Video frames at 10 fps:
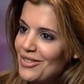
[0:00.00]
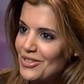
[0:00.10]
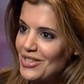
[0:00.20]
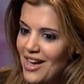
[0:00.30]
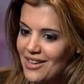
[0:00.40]

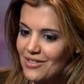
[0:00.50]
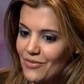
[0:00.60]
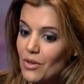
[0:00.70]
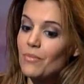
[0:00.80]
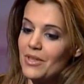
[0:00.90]
this kind
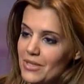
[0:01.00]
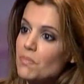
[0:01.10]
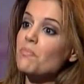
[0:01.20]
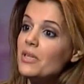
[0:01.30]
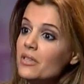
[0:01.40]
of this
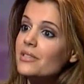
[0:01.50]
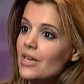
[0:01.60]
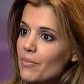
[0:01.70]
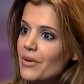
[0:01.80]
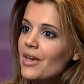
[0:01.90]

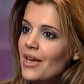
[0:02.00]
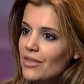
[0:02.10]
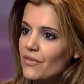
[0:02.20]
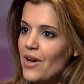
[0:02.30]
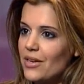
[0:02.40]
build-up
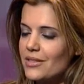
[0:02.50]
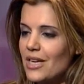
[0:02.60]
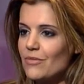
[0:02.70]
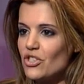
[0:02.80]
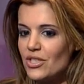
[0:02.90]
and the final
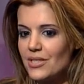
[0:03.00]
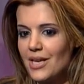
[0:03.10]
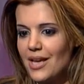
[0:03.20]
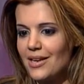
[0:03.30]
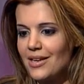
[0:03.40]
time that she
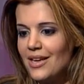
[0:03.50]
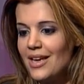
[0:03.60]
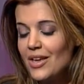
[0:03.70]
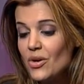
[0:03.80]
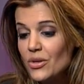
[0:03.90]
sang,
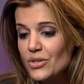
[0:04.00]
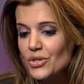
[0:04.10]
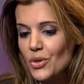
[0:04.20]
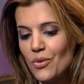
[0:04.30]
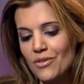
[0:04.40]
and
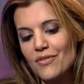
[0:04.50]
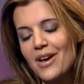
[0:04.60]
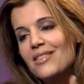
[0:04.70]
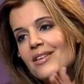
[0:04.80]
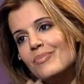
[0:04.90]
also the
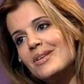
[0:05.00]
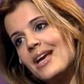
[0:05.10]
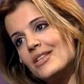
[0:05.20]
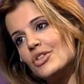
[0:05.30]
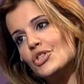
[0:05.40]
fact that it
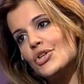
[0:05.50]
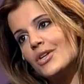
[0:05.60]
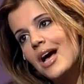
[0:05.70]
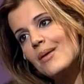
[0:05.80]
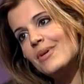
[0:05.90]
began to turn.
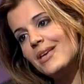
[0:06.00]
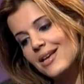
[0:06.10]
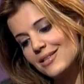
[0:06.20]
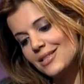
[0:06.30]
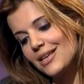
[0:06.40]
I
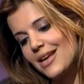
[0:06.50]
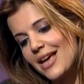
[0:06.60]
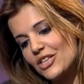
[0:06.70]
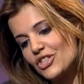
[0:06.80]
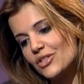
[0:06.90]
began to get
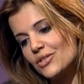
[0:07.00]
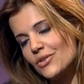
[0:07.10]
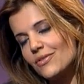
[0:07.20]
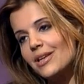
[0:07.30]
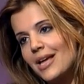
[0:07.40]
anxious sort
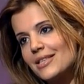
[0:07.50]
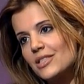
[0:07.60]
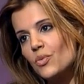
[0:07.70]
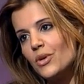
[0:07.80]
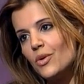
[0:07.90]
of the
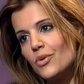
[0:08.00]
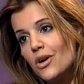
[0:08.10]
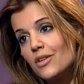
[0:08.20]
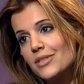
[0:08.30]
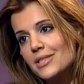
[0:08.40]
last week when
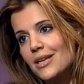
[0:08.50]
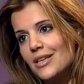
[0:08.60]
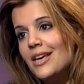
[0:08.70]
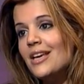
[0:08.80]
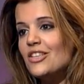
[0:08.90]
all of a
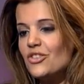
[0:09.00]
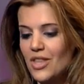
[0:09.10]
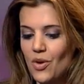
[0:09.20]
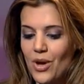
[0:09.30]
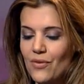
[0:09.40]
sudden
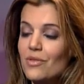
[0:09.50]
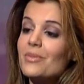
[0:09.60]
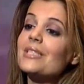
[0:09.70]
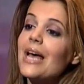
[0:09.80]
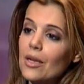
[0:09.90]
they went from
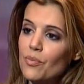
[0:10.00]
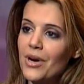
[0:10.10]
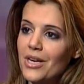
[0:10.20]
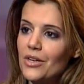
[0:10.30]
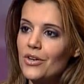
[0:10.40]

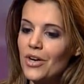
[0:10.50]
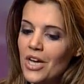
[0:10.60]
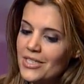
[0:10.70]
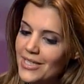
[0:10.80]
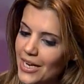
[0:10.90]
celebrating her
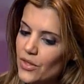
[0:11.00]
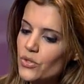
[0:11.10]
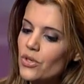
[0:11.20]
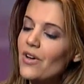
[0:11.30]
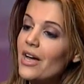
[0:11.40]
to getting those
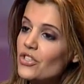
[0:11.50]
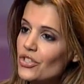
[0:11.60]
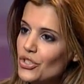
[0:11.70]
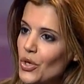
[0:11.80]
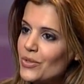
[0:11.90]
sort of
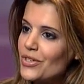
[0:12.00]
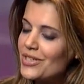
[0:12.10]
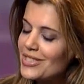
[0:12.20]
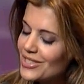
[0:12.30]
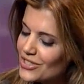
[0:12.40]
undertones that
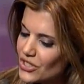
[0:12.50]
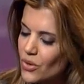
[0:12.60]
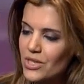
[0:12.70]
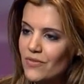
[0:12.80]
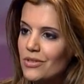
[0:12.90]
are
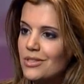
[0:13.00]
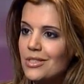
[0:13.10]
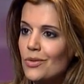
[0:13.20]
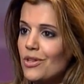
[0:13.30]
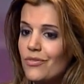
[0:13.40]
so difficult to
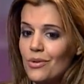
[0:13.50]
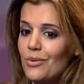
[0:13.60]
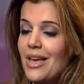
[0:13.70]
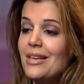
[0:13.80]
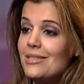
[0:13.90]
deal
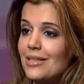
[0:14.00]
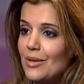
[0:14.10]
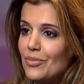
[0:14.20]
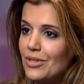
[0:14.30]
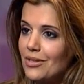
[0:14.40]
with any
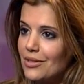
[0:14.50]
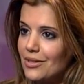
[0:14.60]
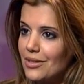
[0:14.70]
celebrity.